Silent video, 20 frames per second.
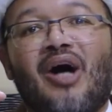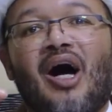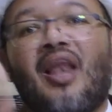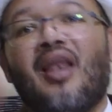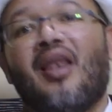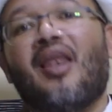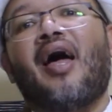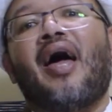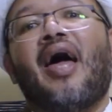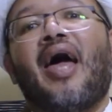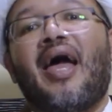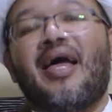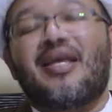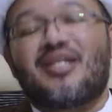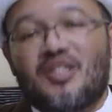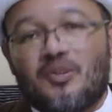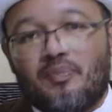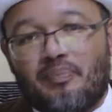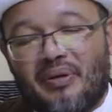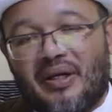Allah
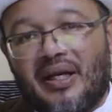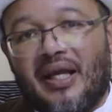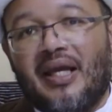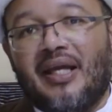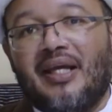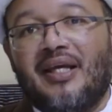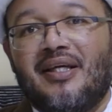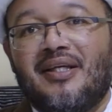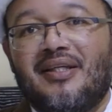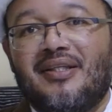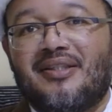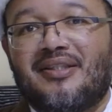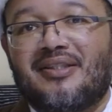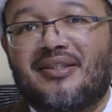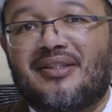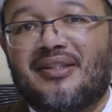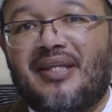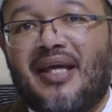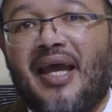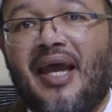has
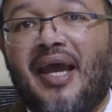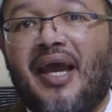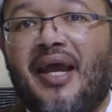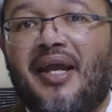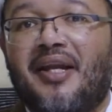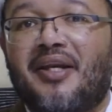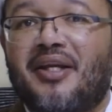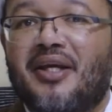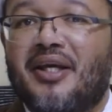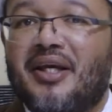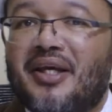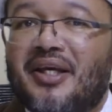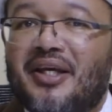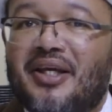praised and